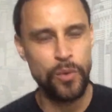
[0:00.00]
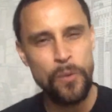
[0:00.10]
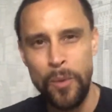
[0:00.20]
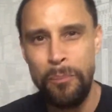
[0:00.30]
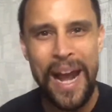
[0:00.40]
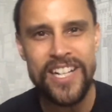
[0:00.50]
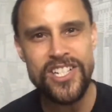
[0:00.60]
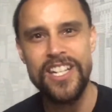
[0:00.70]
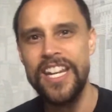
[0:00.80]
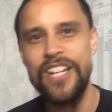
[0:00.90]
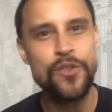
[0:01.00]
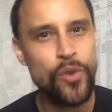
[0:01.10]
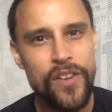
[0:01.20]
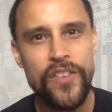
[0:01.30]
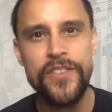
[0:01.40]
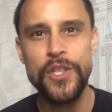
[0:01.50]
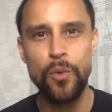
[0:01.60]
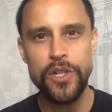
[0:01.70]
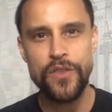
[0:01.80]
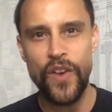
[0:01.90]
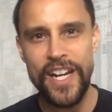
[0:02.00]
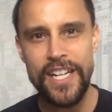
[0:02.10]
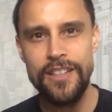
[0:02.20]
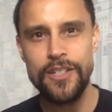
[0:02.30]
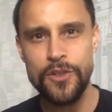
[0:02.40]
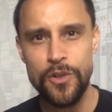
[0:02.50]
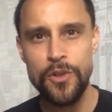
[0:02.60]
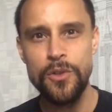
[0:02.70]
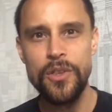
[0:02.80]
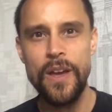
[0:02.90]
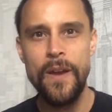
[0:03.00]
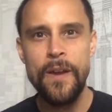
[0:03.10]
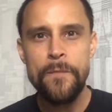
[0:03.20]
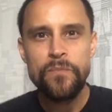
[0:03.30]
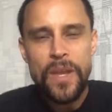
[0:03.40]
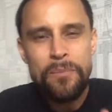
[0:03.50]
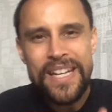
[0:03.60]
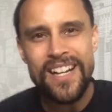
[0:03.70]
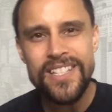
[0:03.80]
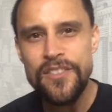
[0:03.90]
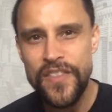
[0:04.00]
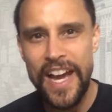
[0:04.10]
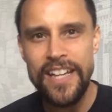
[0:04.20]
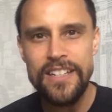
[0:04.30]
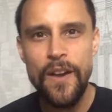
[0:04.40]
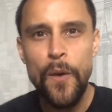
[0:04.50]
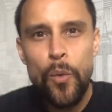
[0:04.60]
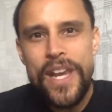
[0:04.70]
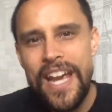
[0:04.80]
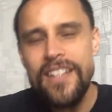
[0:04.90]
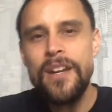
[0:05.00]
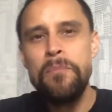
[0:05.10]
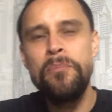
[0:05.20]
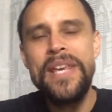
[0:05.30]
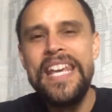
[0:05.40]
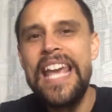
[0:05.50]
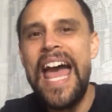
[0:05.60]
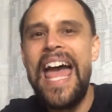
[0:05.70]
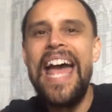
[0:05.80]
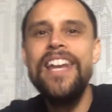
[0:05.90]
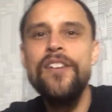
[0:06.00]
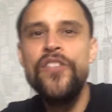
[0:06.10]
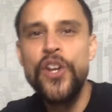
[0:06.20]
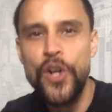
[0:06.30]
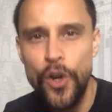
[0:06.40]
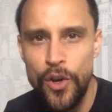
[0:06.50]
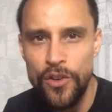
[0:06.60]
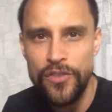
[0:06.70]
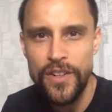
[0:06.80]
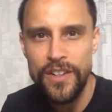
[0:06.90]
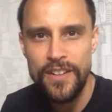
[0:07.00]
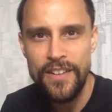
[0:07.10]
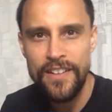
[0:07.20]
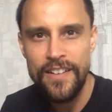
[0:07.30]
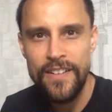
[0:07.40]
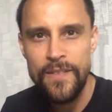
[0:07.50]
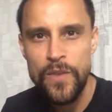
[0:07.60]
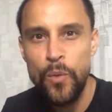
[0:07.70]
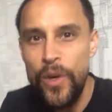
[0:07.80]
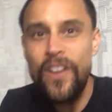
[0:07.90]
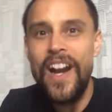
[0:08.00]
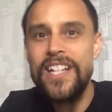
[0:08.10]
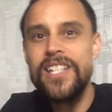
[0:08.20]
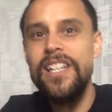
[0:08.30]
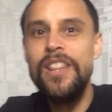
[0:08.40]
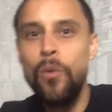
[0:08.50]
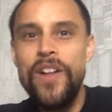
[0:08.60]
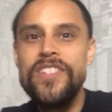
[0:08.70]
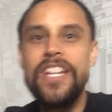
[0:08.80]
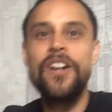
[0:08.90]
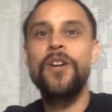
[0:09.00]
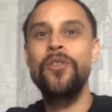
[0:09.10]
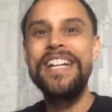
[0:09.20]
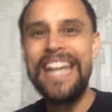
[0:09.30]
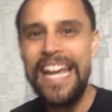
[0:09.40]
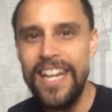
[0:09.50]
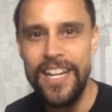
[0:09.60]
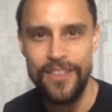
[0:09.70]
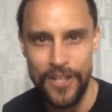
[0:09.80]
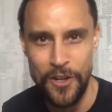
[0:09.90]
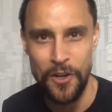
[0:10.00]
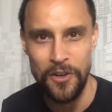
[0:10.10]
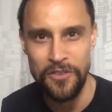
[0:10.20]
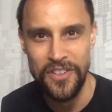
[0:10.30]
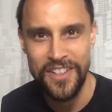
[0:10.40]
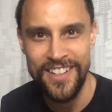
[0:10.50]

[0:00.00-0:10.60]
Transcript: we were passionate and driven towards finding the truth. Because of that, we end up being ahead of the curve. We're actually the ones that are creating the curve.